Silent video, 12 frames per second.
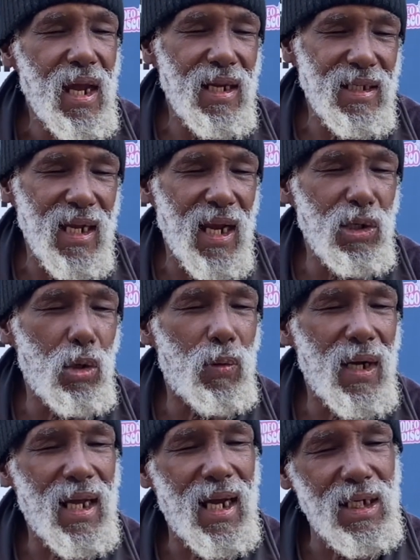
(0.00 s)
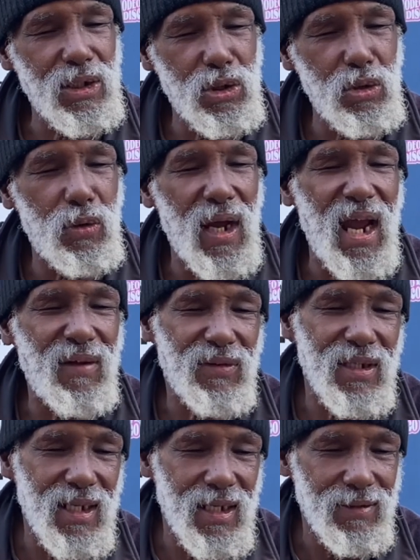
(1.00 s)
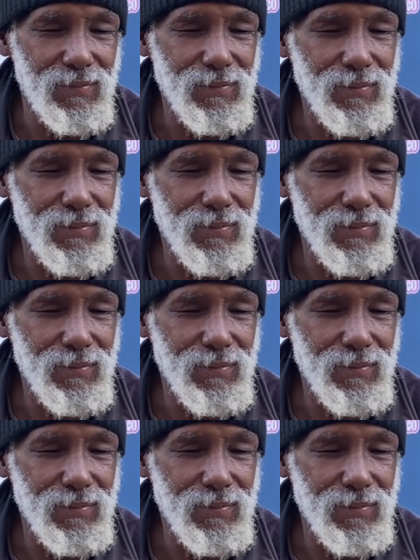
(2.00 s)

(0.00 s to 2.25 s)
and then I knew what I got to do after that.